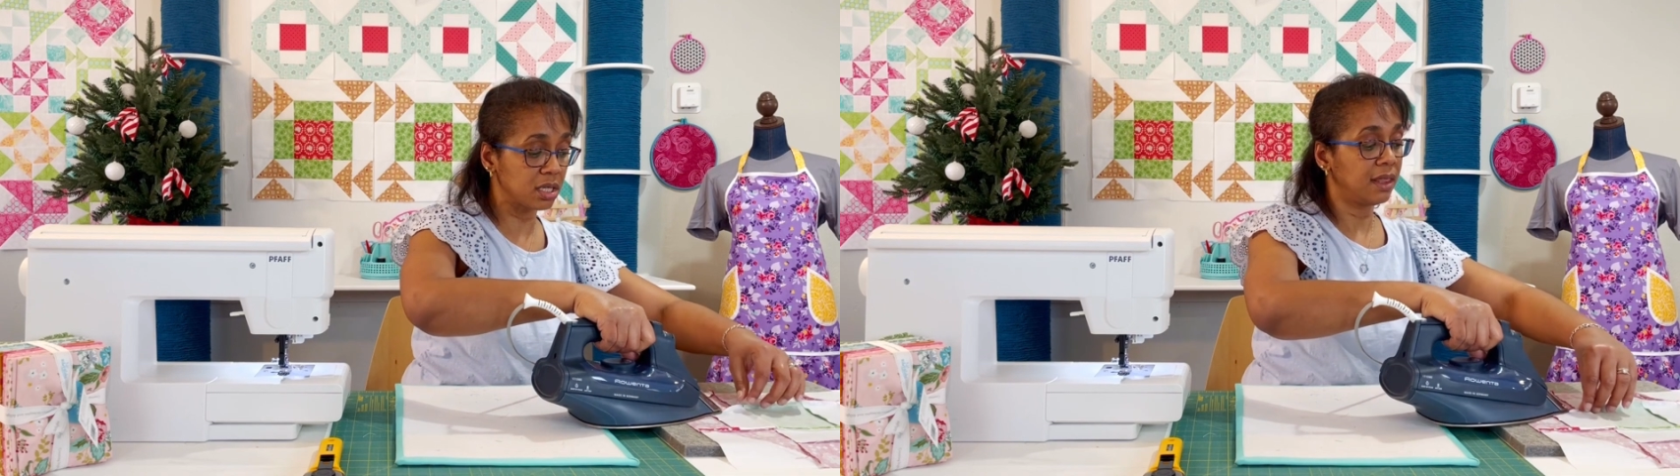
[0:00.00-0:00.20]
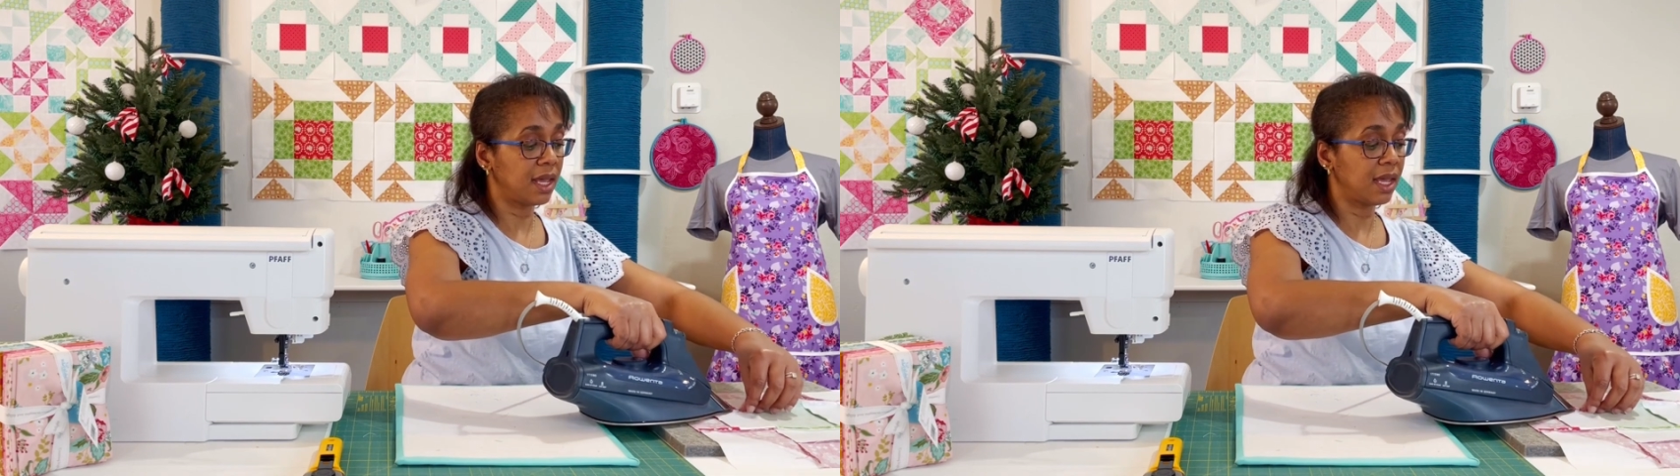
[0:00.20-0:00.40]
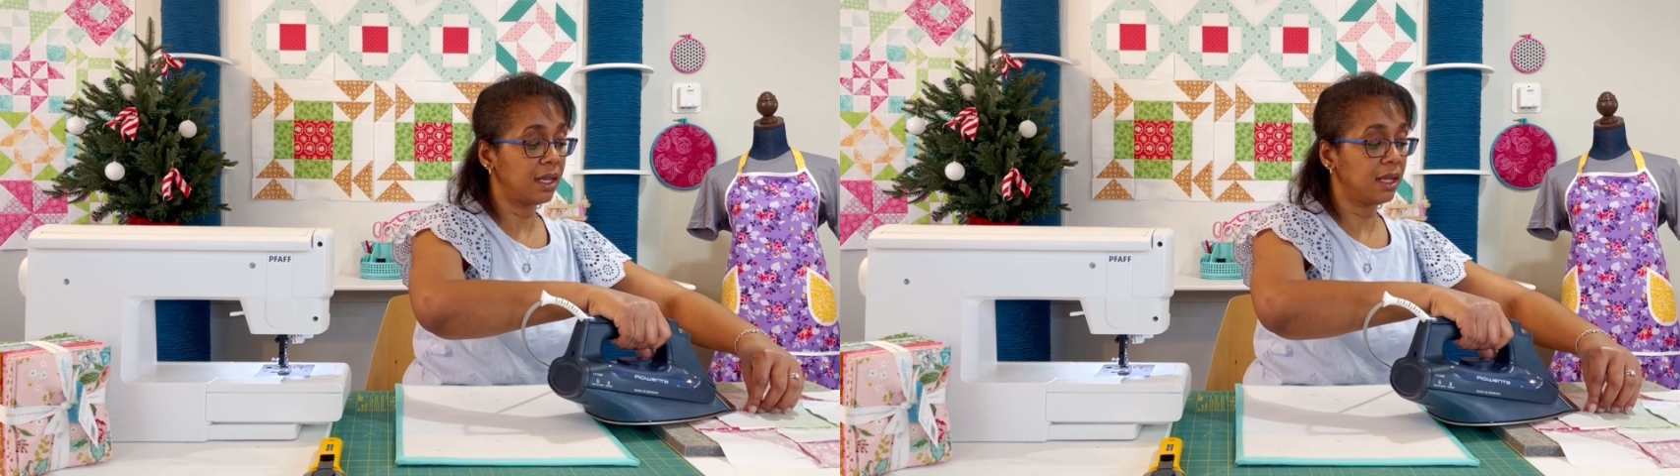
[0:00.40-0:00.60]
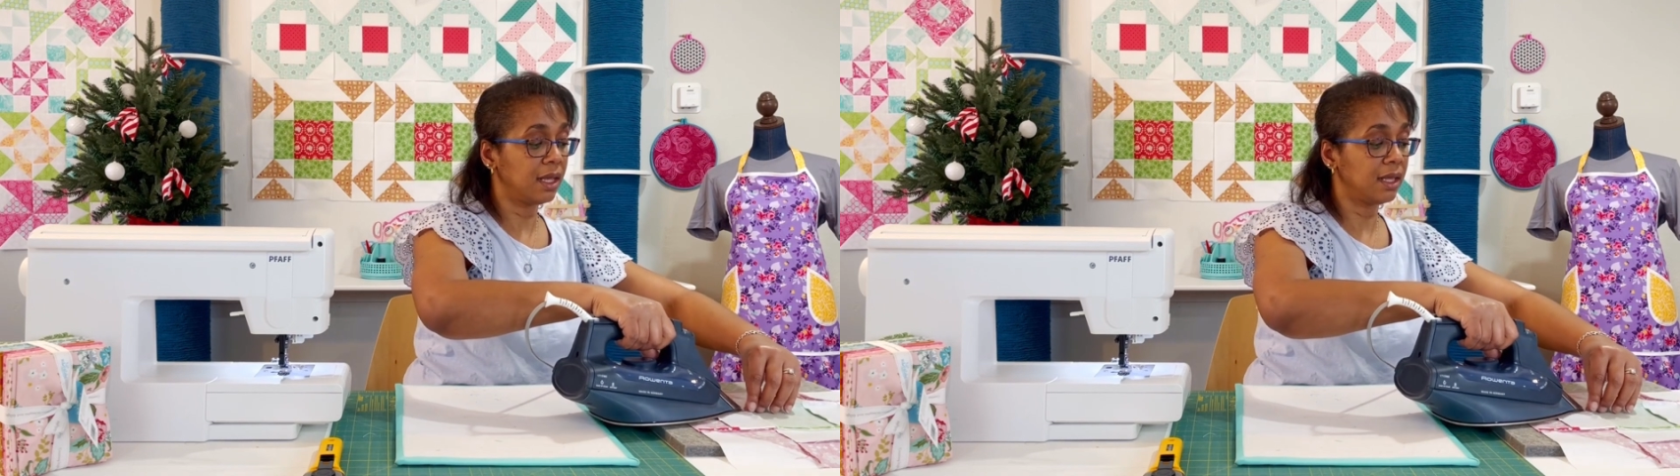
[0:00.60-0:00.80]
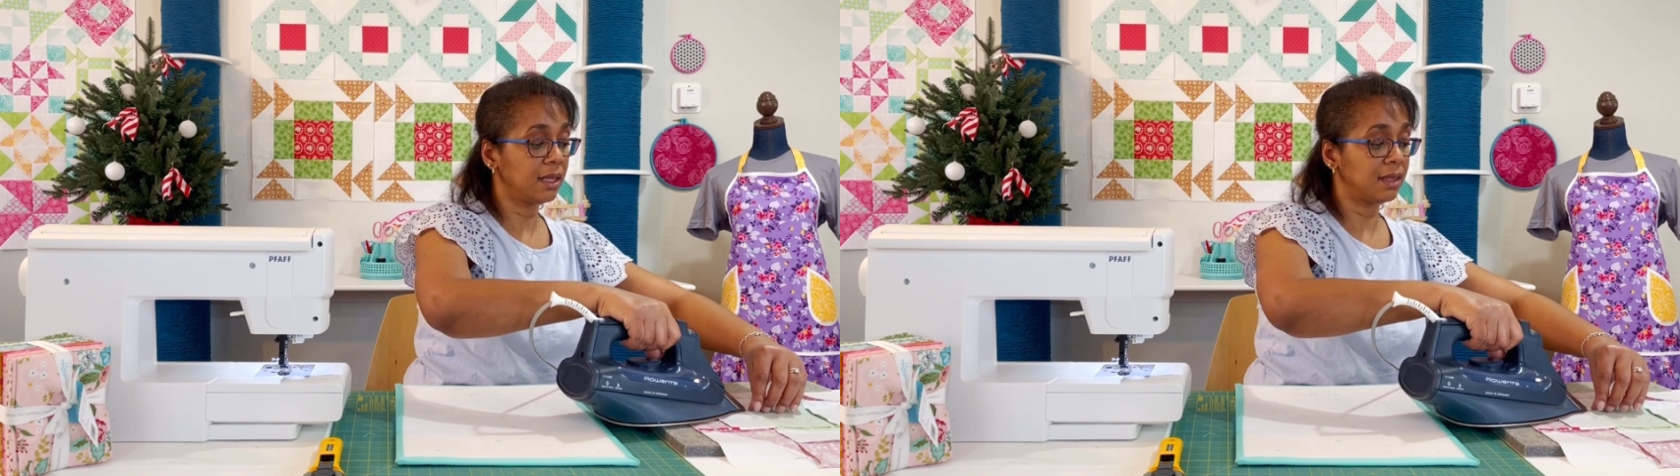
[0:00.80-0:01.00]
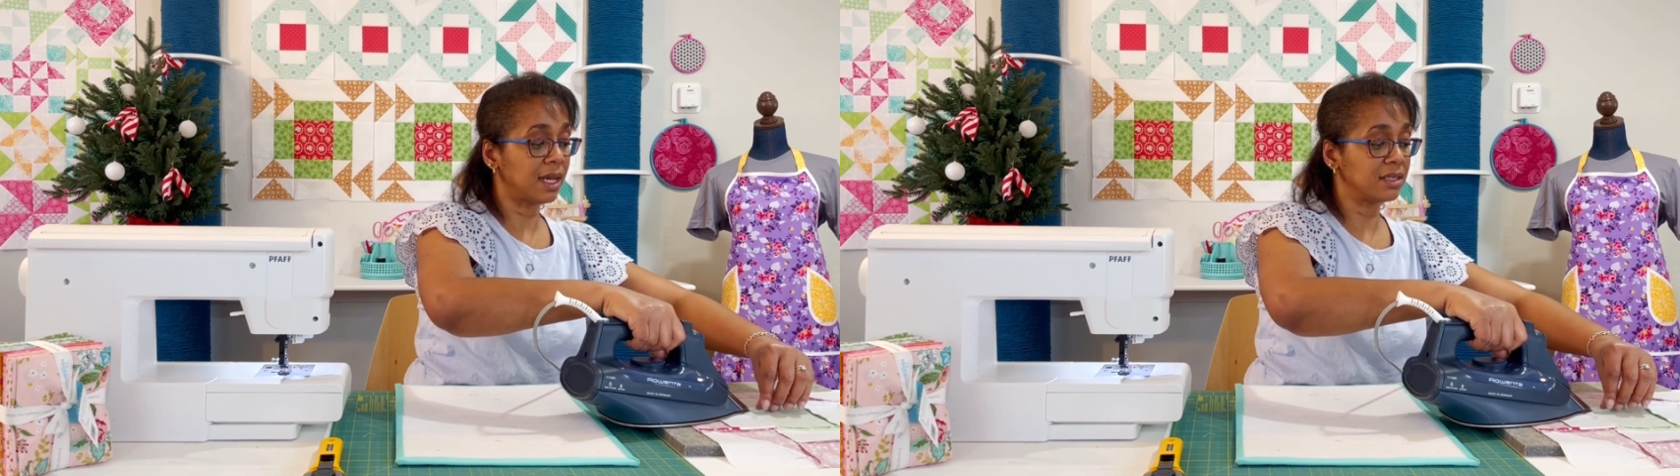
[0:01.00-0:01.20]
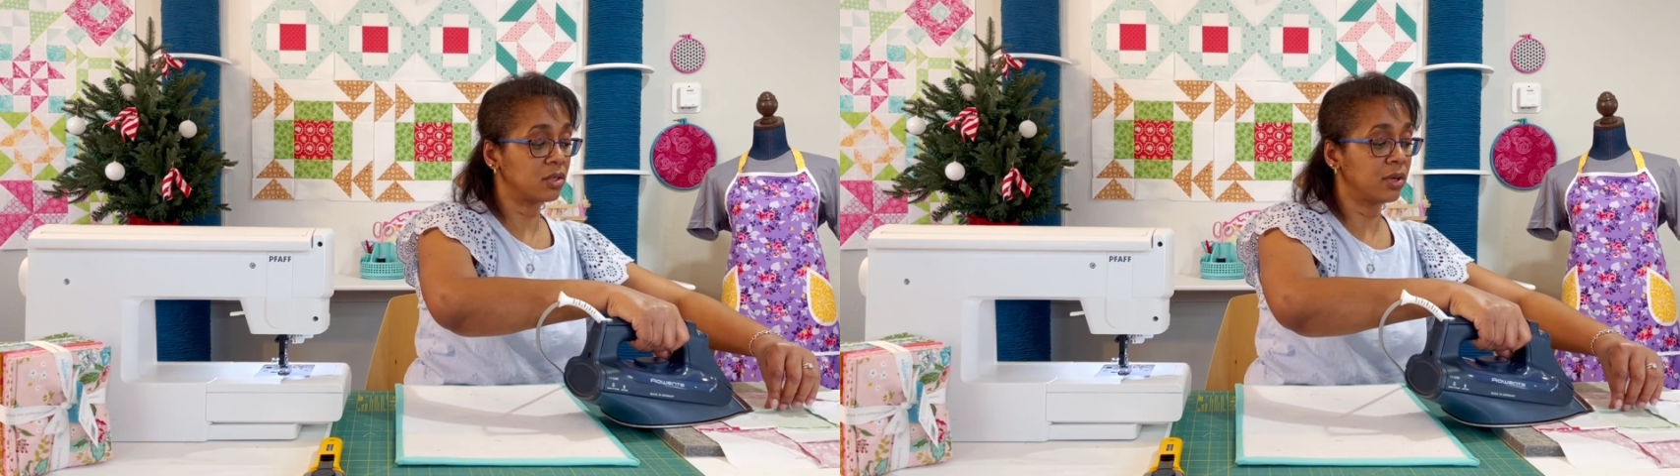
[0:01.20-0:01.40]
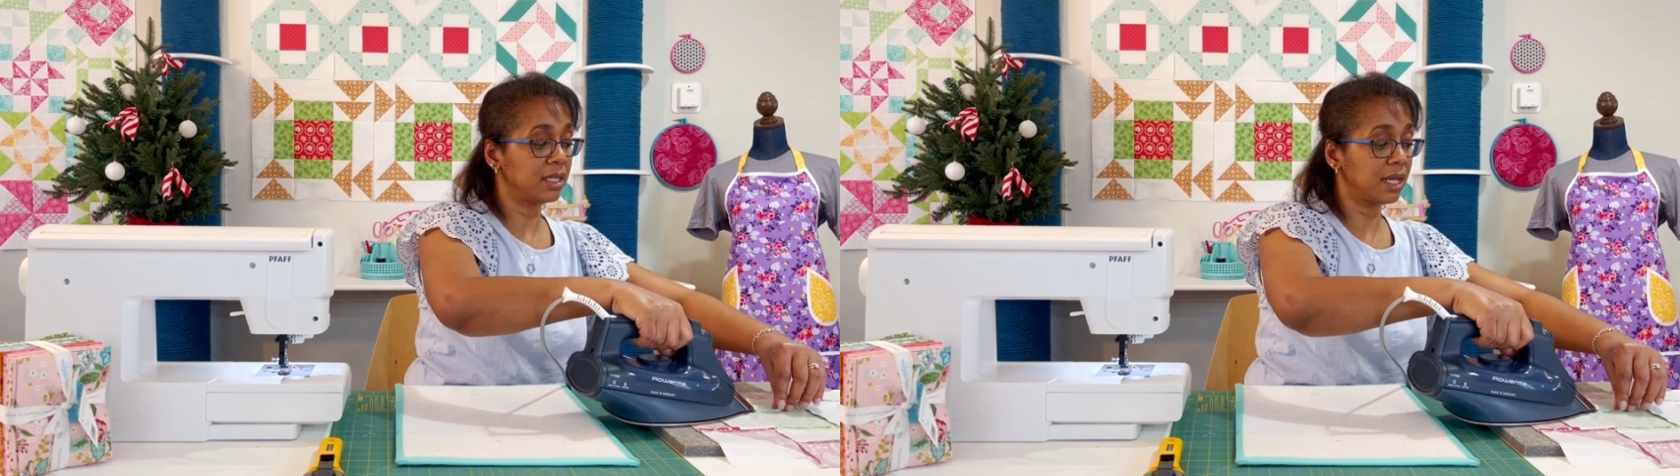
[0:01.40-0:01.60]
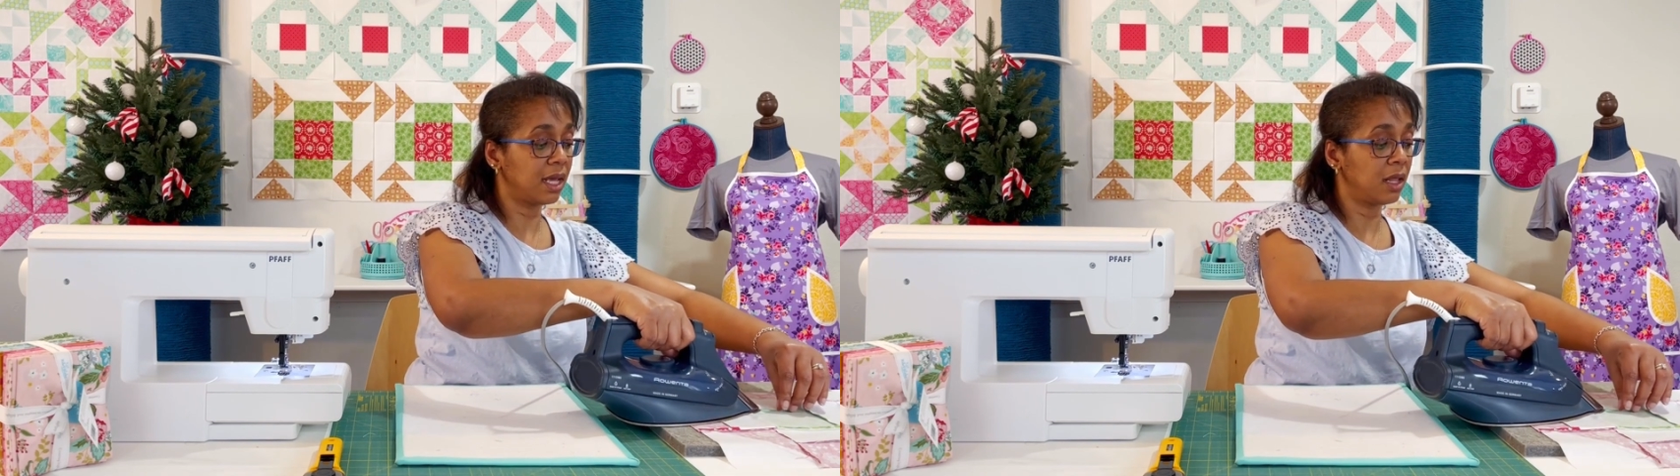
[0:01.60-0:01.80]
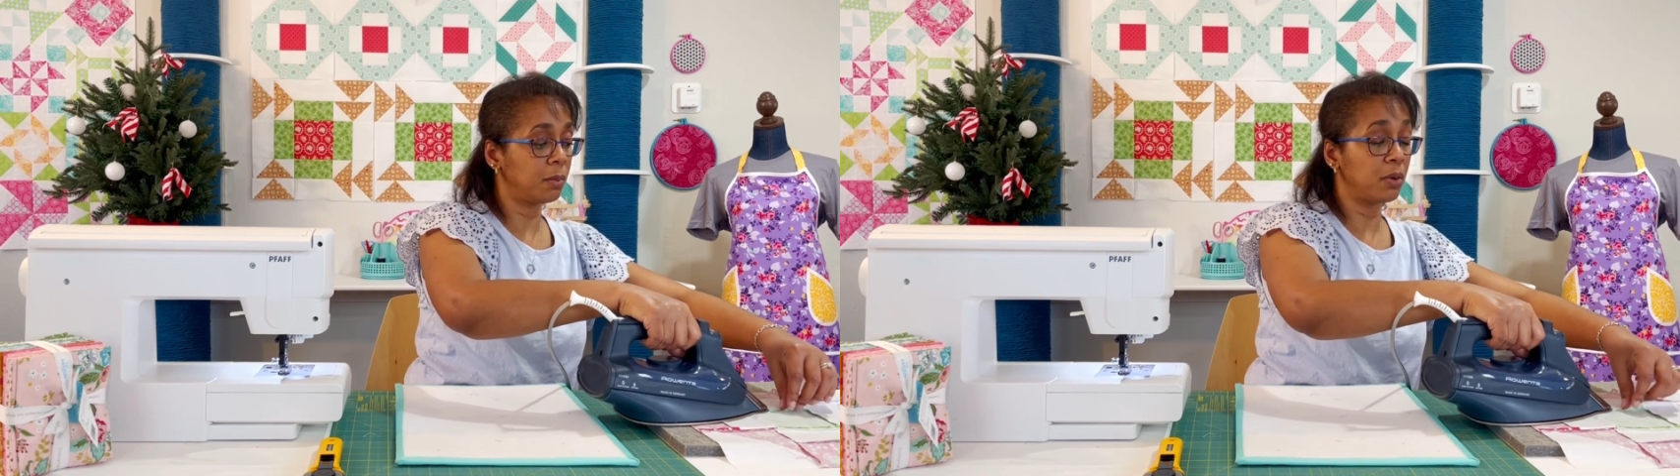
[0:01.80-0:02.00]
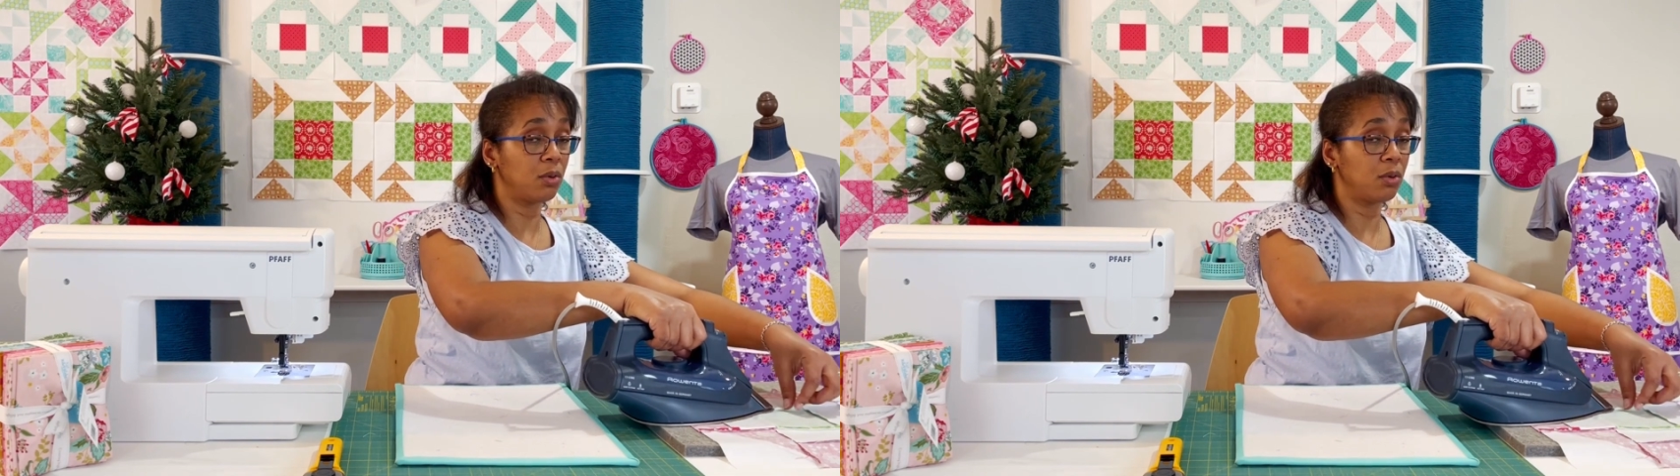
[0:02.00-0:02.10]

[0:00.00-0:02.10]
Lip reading: then that's going to help